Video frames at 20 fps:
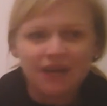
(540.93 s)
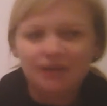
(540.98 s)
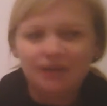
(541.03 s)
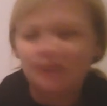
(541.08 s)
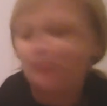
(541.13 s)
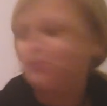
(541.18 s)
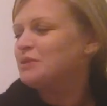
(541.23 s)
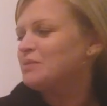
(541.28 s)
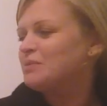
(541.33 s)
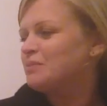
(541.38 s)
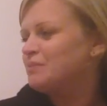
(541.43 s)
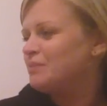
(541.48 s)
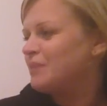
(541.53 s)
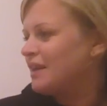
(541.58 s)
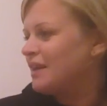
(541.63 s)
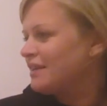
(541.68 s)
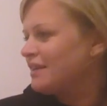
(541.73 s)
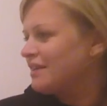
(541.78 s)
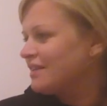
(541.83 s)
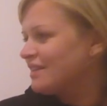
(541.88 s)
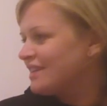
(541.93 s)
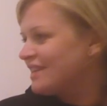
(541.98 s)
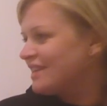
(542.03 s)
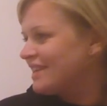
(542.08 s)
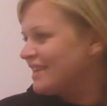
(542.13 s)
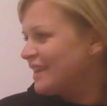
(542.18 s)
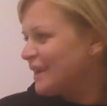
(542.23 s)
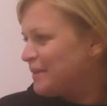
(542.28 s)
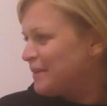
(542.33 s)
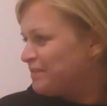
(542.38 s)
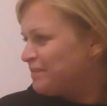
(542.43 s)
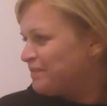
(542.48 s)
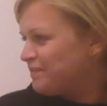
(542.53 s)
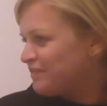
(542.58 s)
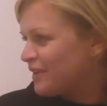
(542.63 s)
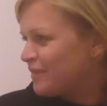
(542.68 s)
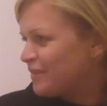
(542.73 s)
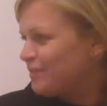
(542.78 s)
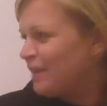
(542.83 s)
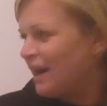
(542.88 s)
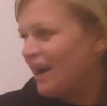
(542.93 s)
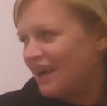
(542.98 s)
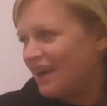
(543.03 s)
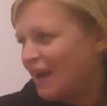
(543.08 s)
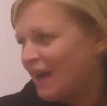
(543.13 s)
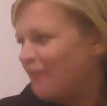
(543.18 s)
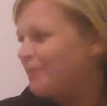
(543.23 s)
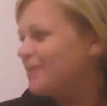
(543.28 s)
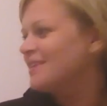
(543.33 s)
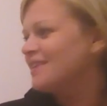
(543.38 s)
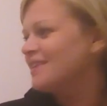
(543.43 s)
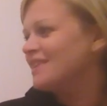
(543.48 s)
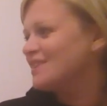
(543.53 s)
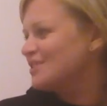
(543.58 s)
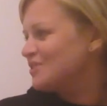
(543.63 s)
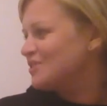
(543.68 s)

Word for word: Like we like the um, backgammon and